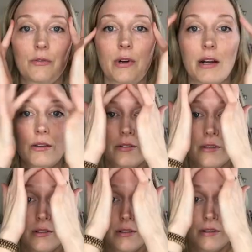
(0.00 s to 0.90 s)

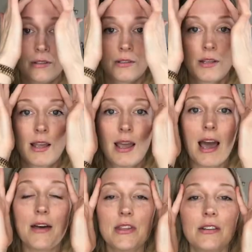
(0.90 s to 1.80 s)
around.
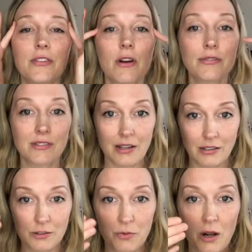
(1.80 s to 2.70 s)
And then if you have
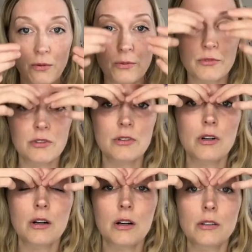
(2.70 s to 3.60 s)
sinus problems
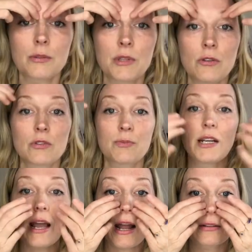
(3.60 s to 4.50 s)
or something, you
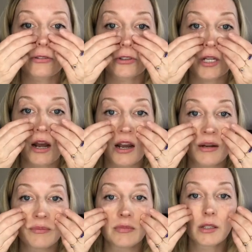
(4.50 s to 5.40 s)
spend extra
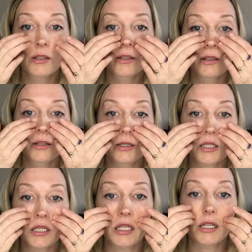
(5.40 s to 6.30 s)
time
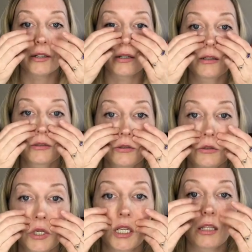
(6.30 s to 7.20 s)
here
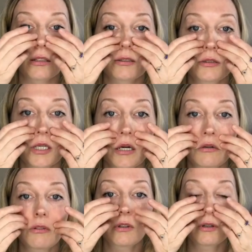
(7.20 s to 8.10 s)
draining this
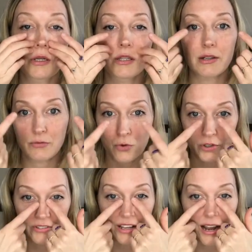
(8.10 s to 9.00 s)
down. And then of
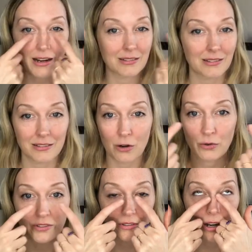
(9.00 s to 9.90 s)
course the eyes, because
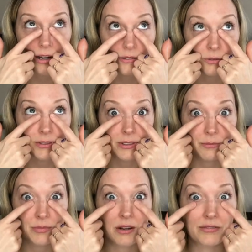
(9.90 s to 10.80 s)
eyes always
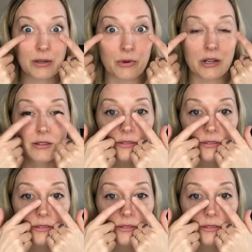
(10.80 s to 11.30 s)
get puffy when